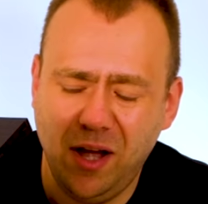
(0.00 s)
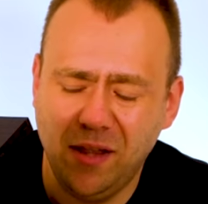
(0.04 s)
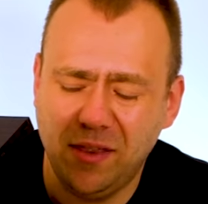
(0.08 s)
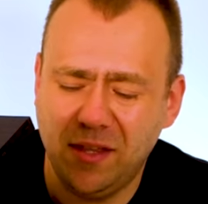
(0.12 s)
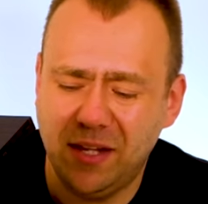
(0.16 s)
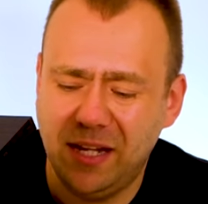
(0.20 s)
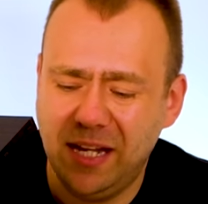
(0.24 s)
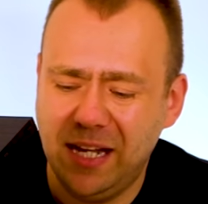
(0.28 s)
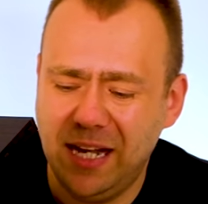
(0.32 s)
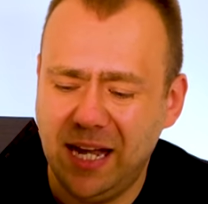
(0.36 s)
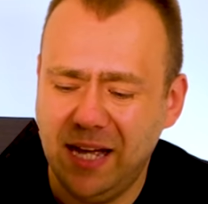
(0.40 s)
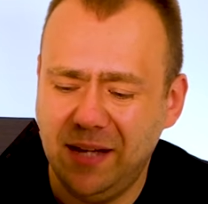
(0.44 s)

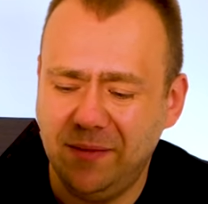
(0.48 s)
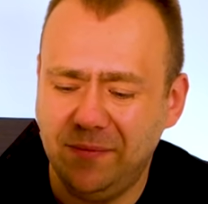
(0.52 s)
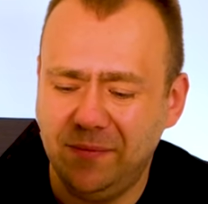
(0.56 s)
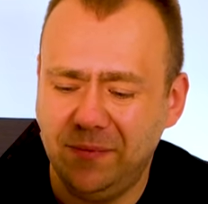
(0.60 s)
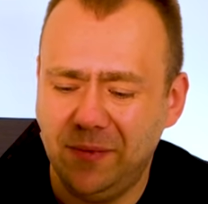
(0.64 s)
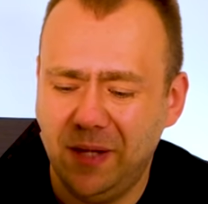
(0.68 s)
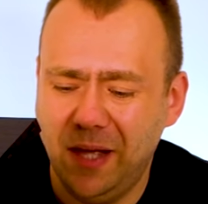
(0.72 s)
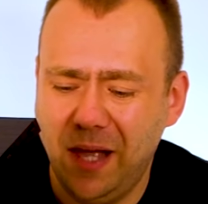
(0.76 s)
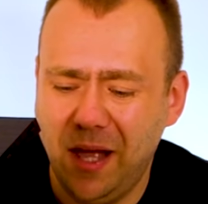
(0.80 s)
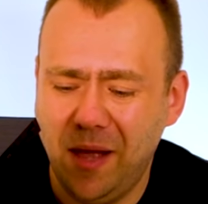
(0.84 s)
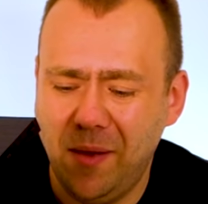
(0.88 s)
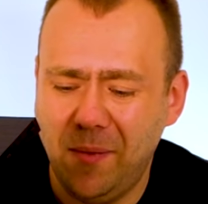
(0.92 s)
Other than that,
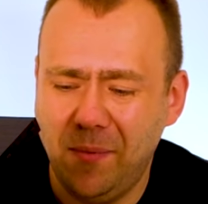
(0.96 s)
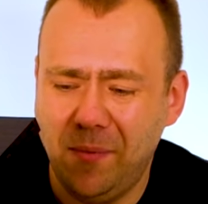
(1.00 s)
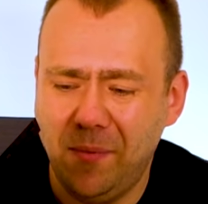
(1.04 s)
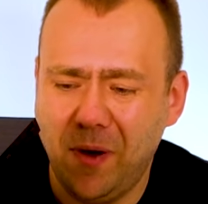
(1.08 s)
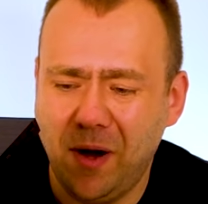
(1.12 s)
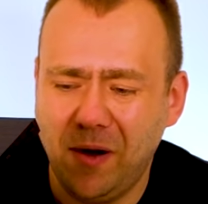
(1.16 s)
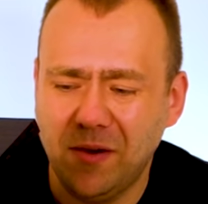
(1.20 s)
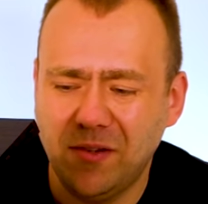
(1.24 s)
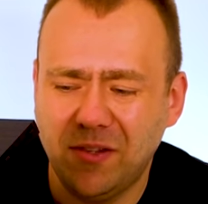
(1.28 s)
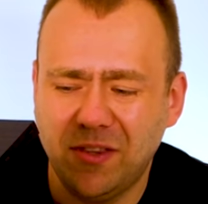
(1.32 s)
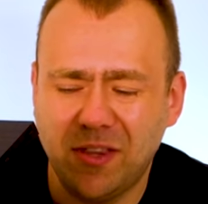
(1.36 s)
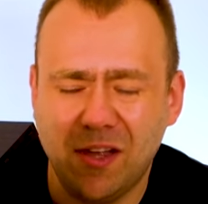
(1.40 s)
um,
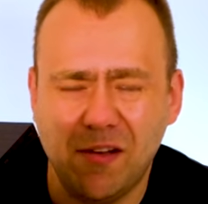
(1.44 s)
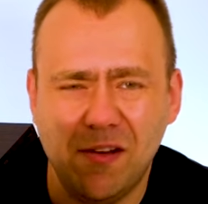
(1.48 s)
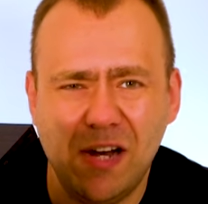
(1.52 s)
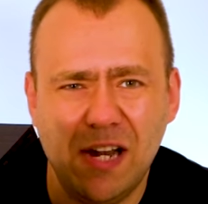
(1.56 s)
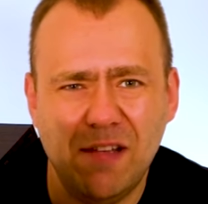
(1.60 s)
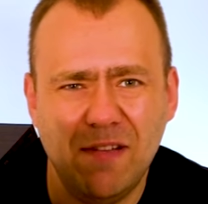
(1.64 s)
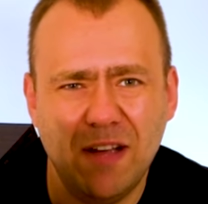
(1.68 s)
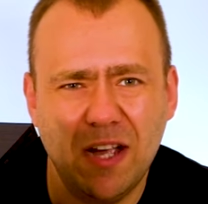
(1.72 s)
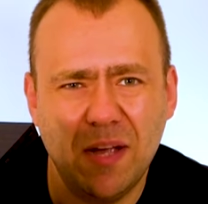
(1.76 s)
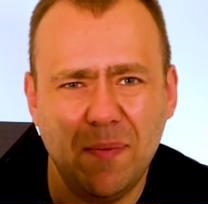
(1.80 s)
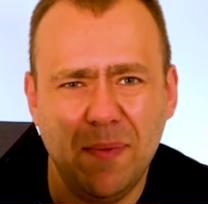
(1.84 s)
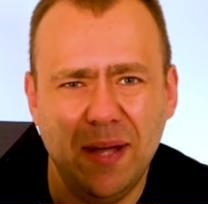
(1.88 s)
I would
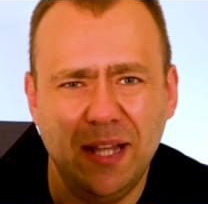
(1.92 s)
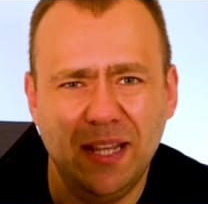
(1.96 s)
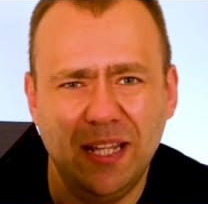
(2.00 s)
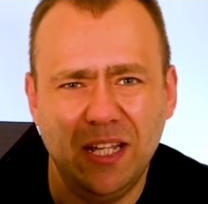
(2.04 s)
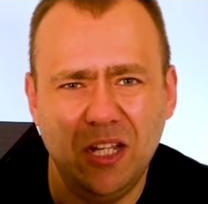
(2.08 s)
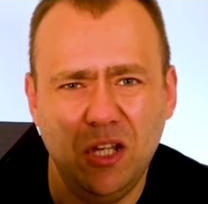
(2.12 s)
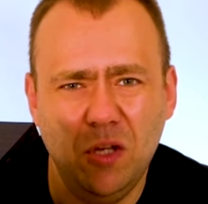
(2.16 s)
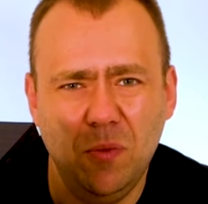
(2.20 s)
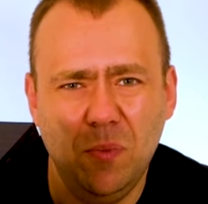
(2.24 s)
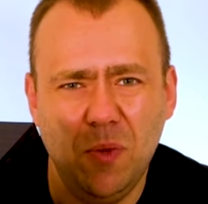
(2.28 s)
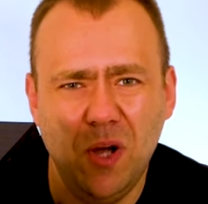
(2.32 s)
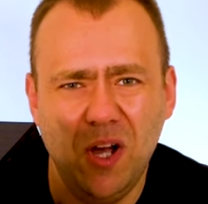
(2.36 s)
thoroughly recommend
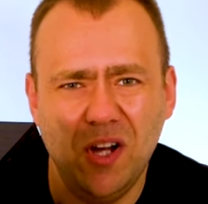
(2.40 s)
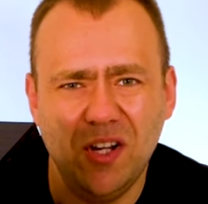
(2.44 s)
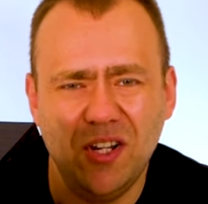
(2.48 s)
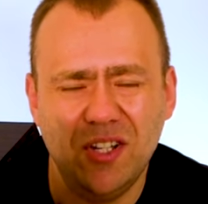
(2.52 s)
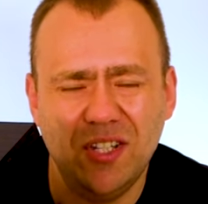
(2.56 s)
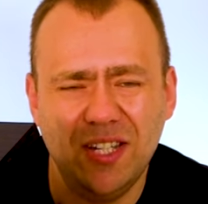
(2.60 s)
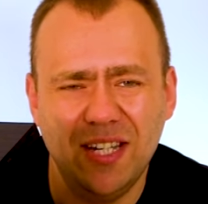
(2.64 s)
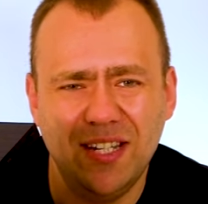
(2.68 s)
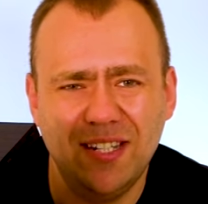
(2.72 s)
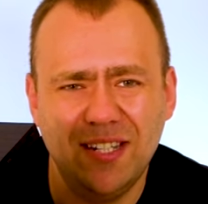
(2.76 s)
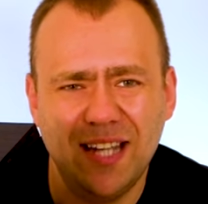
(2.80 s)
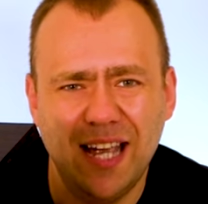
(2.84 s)
that you
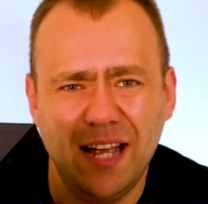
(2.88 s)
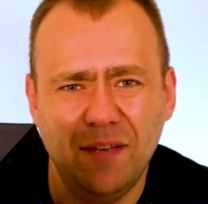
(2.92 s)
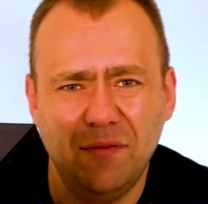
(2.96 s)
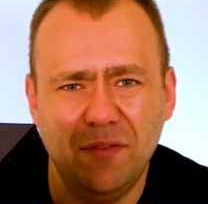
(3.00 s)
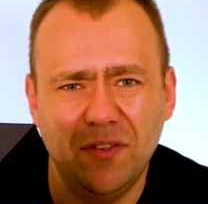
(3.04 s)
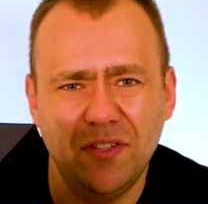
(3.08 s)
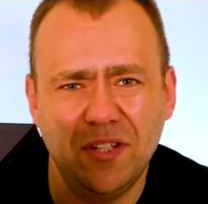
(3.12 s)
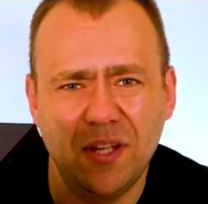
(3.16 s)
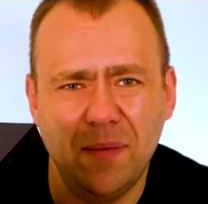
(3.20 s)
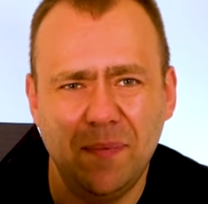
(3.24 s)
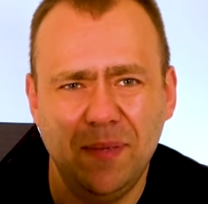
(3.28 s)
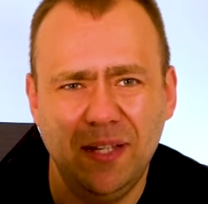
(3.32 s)
purchase this set
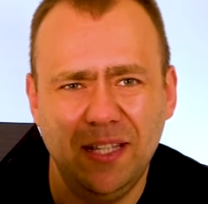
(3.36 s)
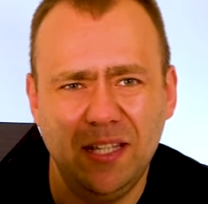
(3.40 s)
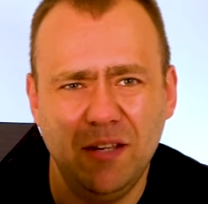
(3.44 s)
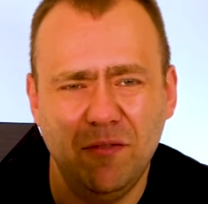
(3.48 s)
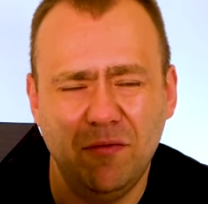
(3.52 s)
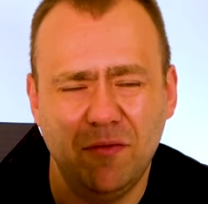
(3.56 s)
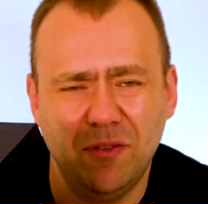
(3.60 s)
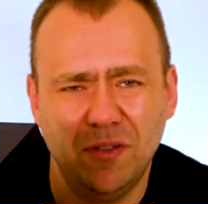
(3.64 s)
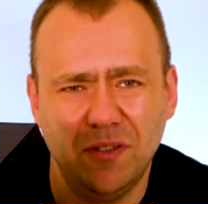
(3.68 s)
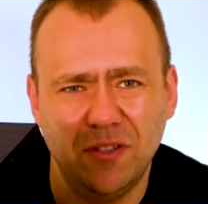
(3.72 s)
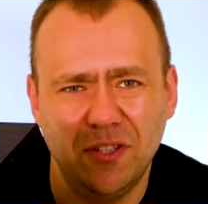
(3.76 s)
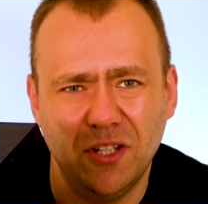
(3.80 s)
for something
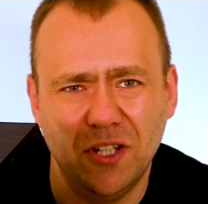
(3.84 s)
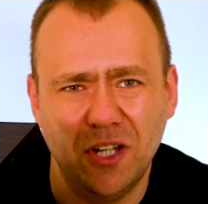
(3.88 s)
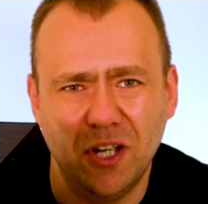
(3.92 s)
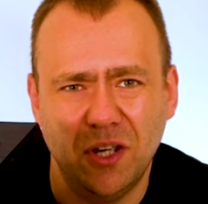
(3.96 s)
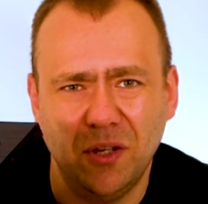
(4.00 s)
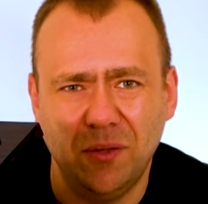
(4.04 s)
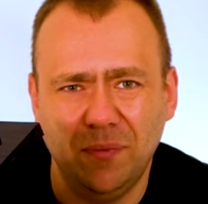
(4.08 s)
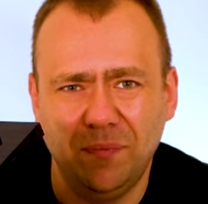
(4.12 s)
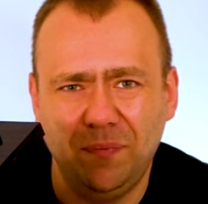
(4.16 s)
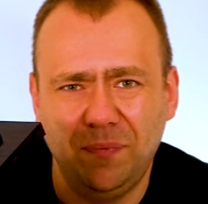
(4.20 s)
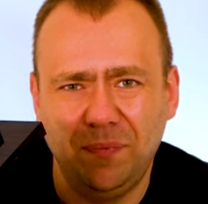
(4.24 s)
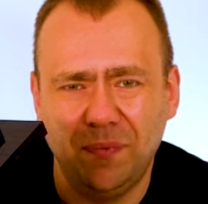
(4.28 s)
different to do.